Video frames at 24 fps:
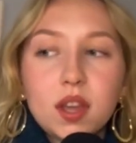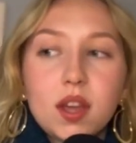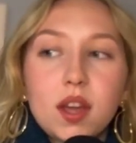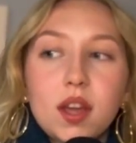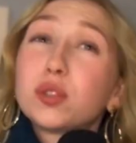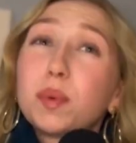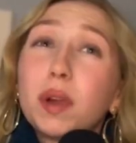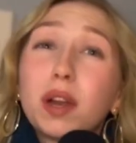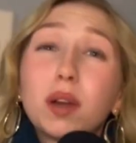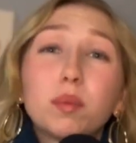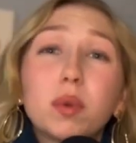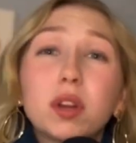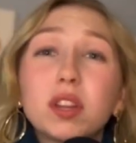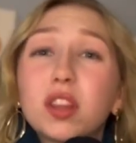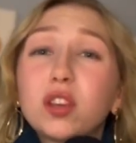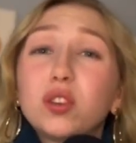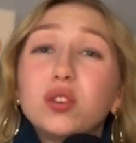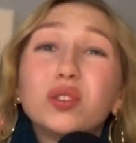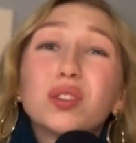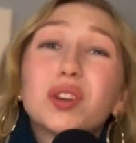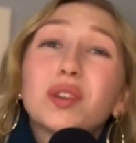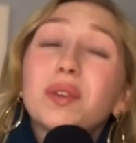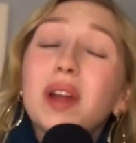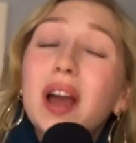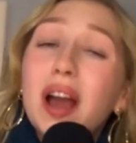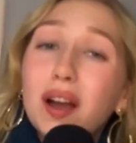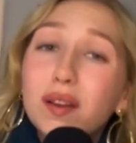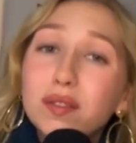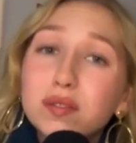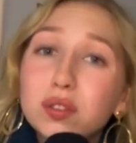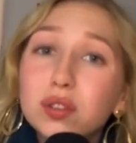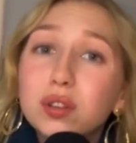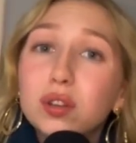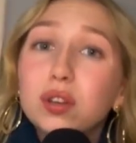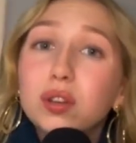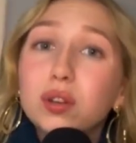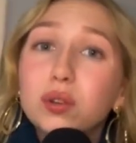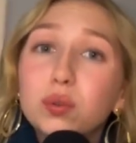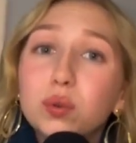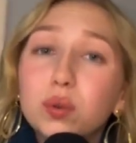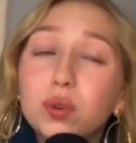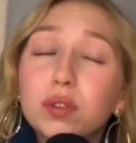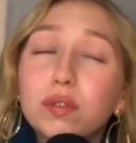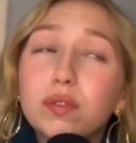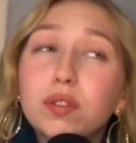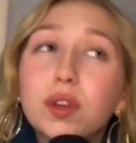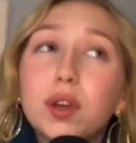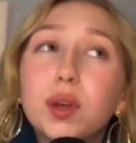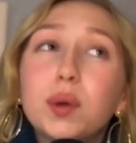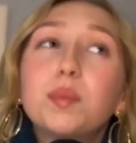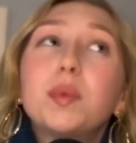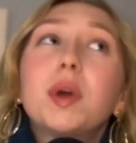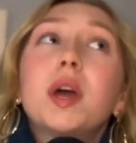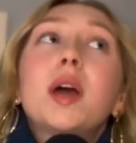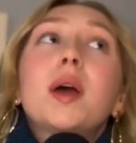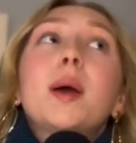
Bear in mind that you don't have to include all of them,